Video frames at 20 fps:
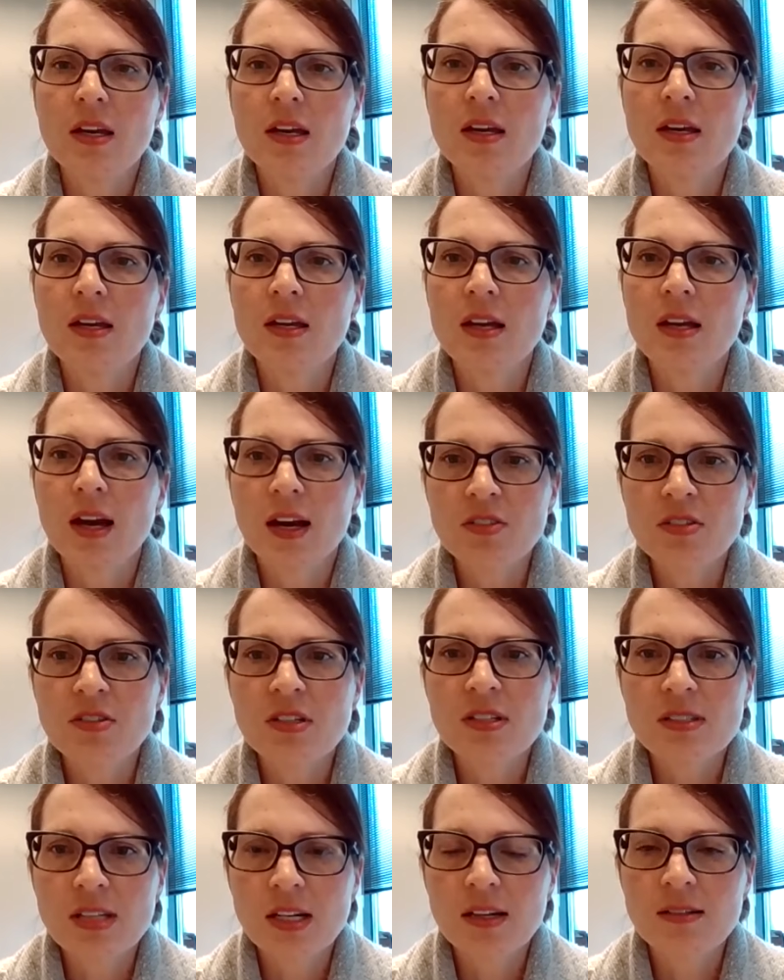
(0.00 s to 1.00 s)
it
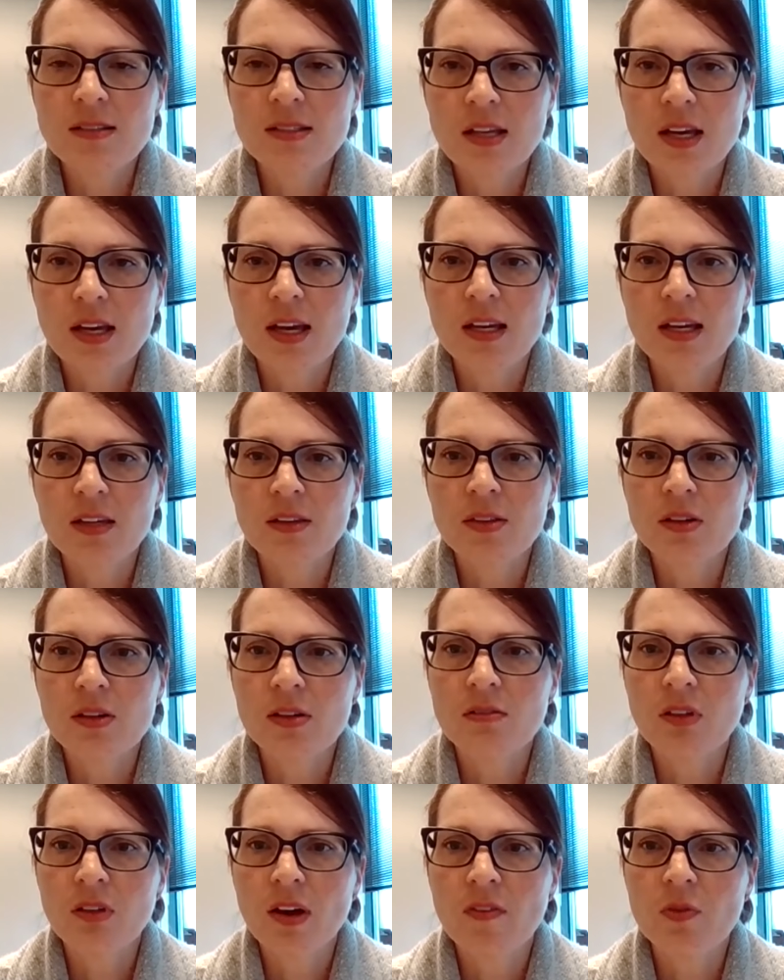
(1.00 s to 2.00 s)
actually sounds like
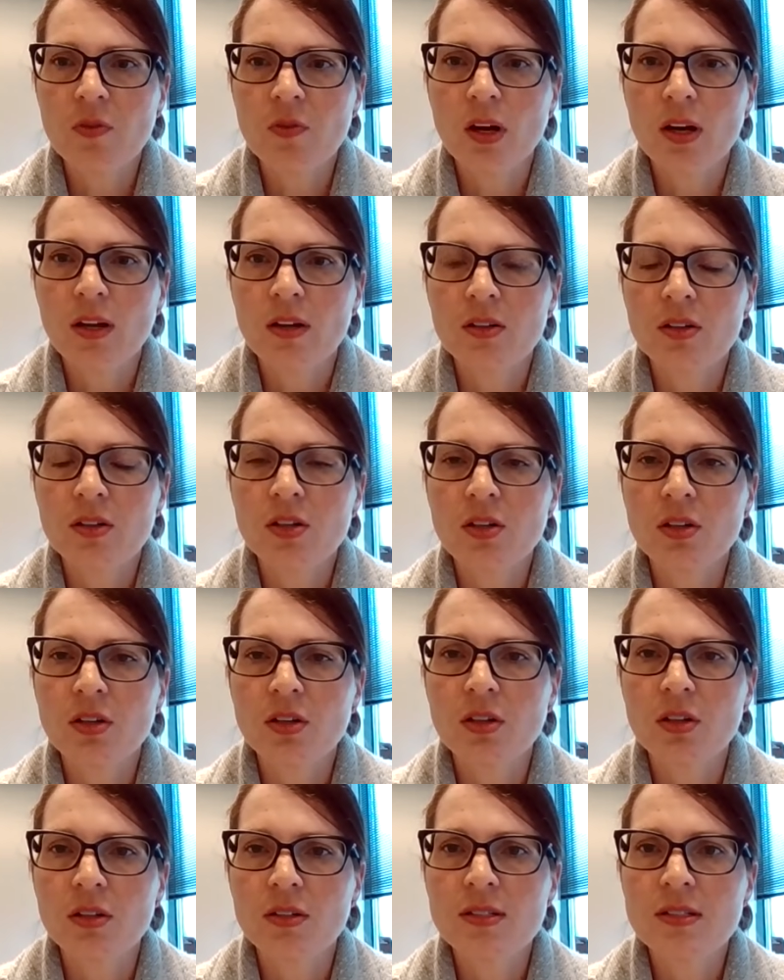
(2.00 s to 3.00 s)
their loved one
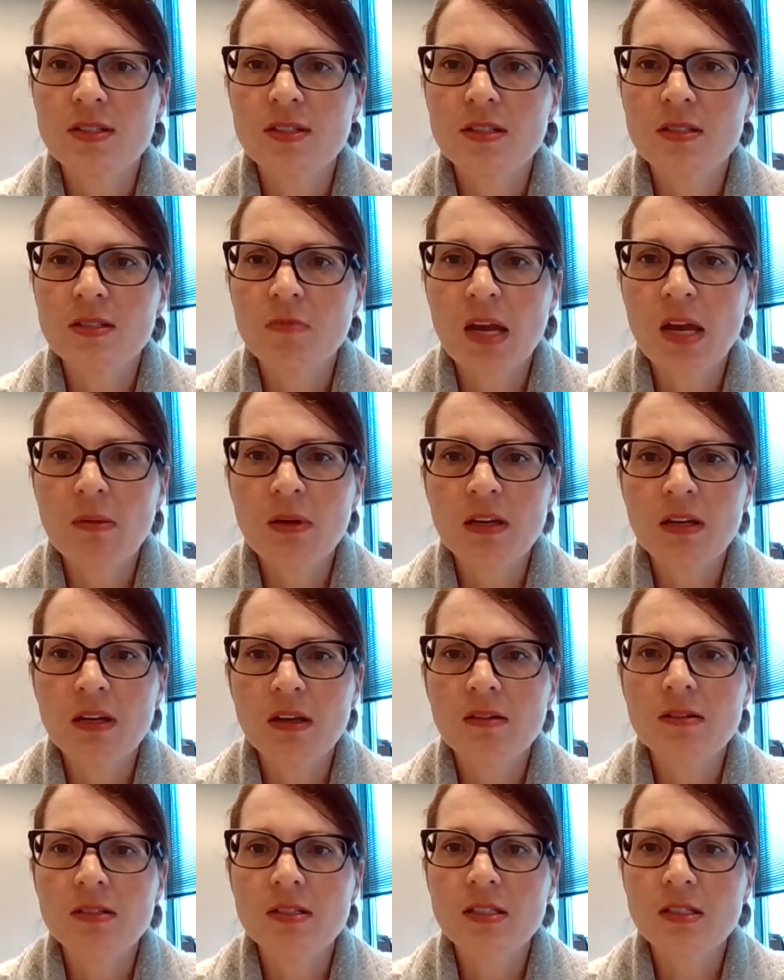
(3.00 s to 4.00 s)
could
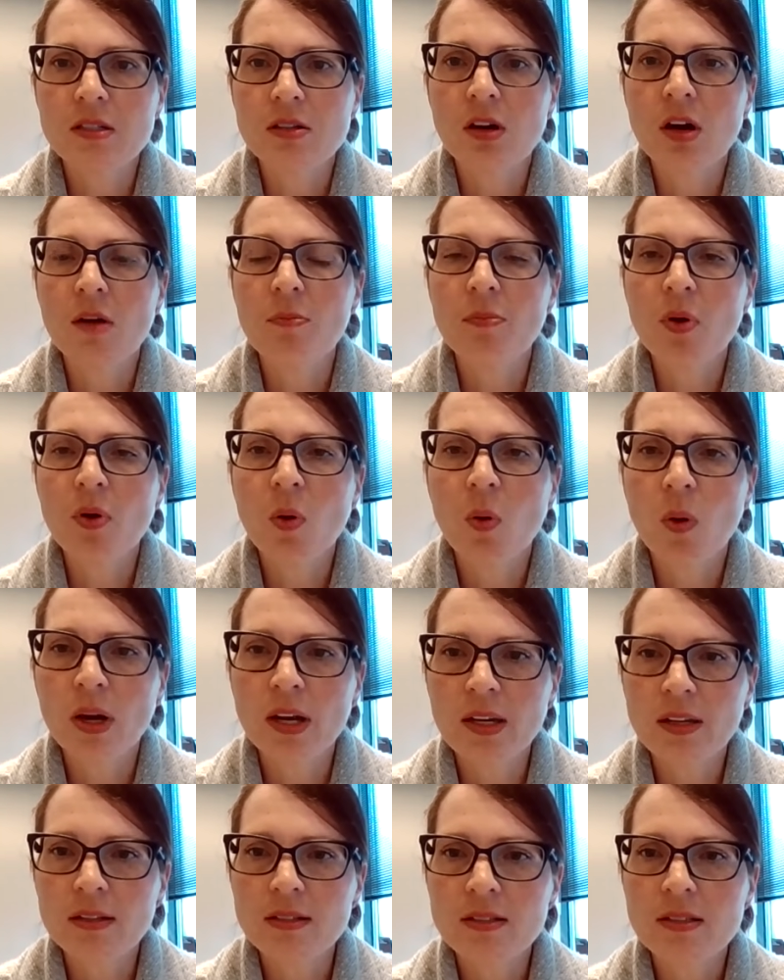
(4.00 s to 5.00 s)
maybe still
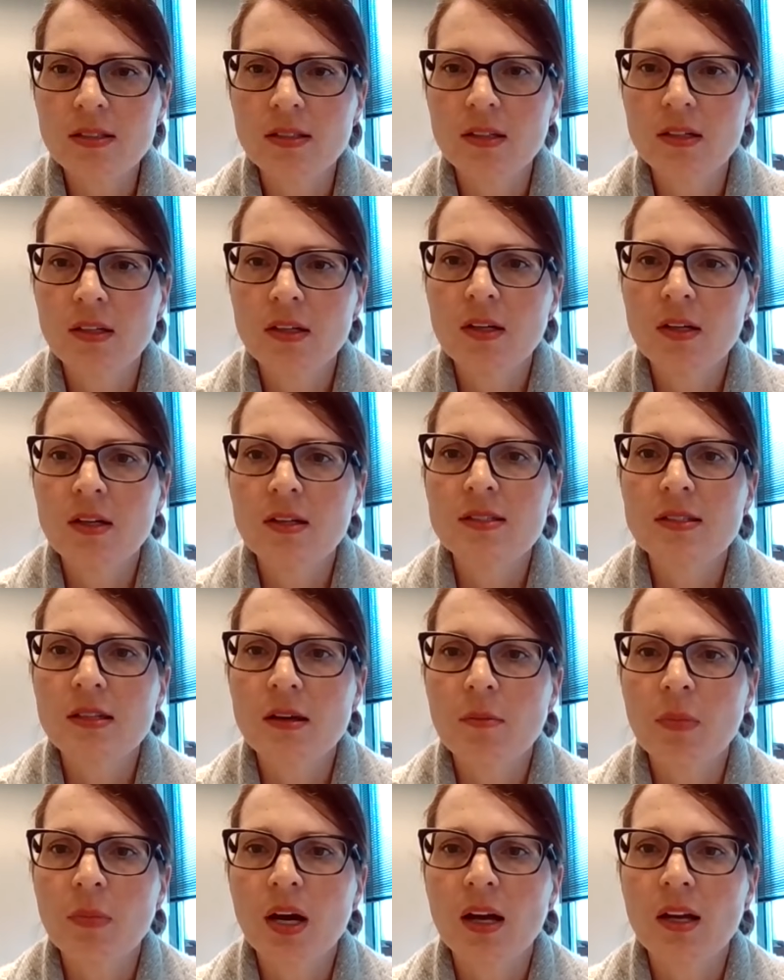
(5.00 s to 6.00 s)
appoint
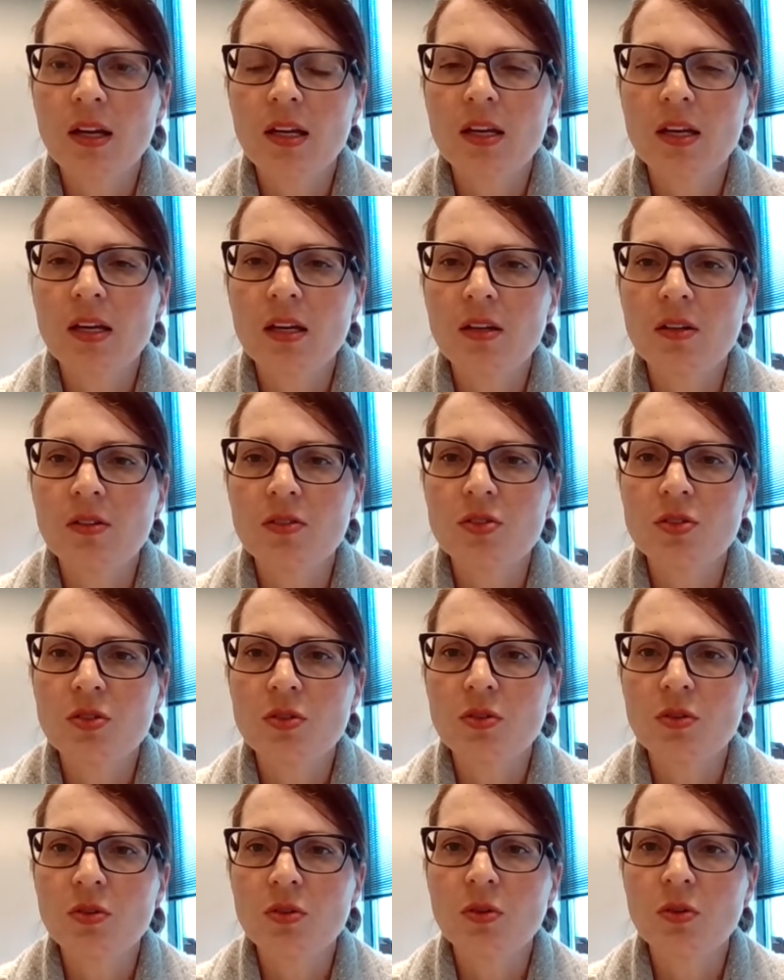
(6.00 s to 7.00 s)
somebody
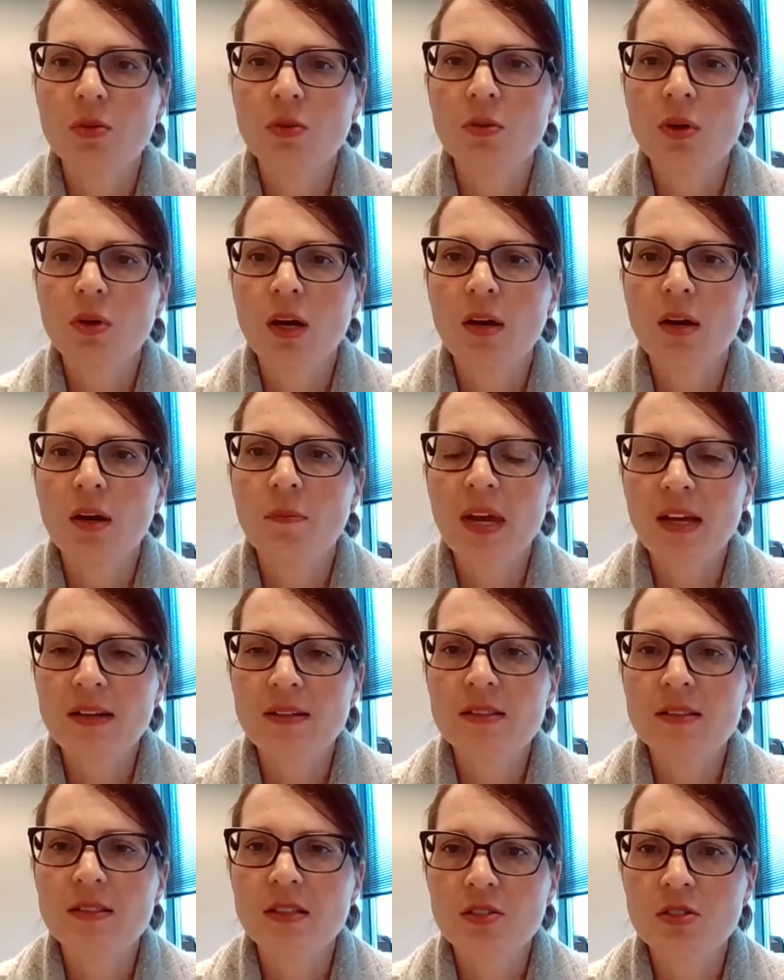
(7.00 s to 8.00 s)
to make
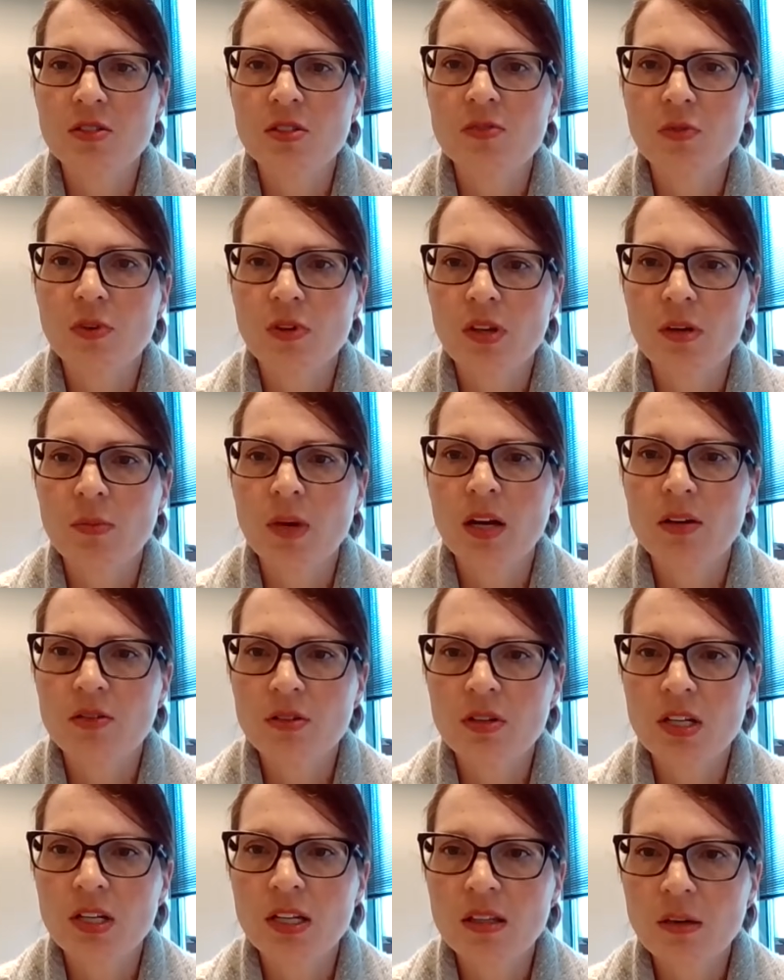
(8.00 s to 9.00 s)
decisions for them
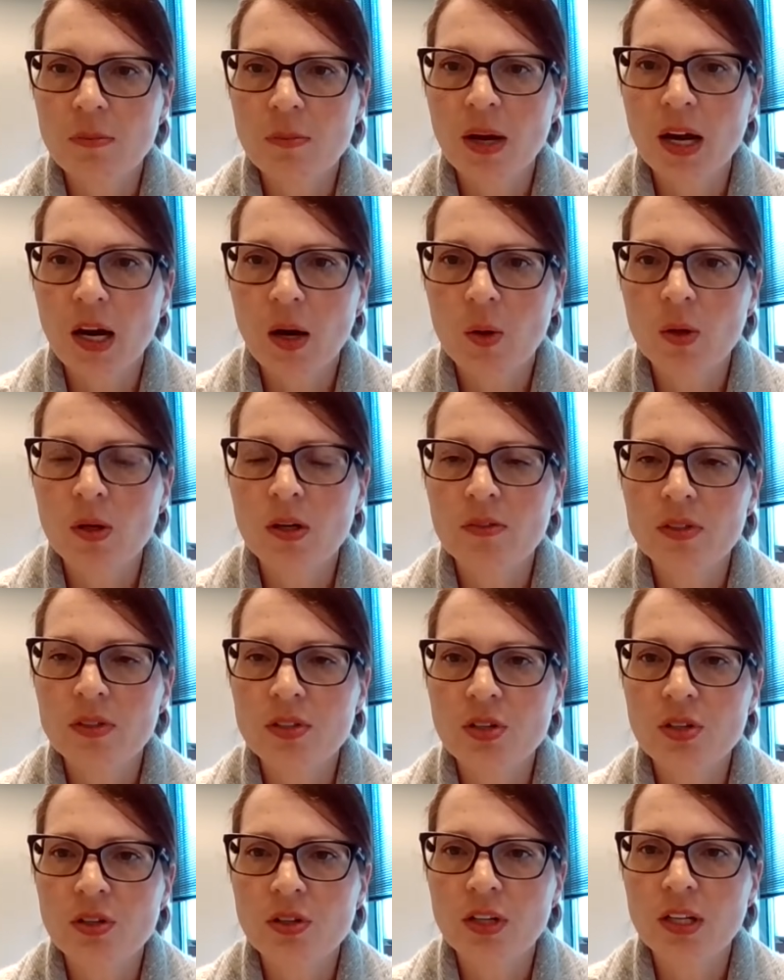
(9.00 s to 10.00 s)
underneath a power of
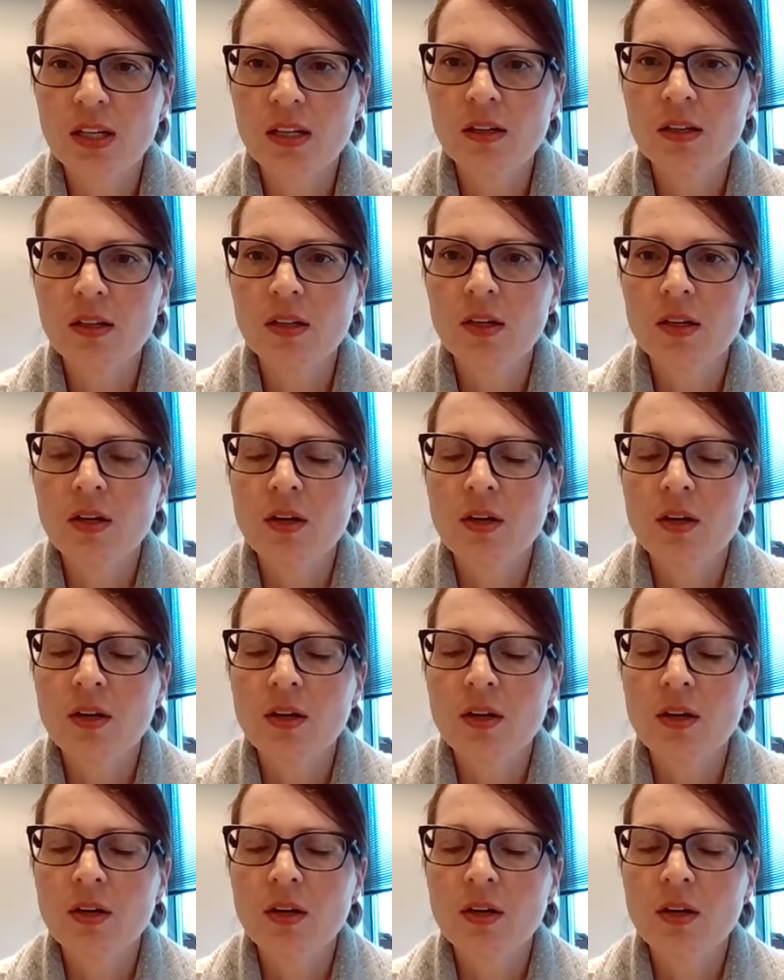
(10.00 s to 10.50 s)
attorney.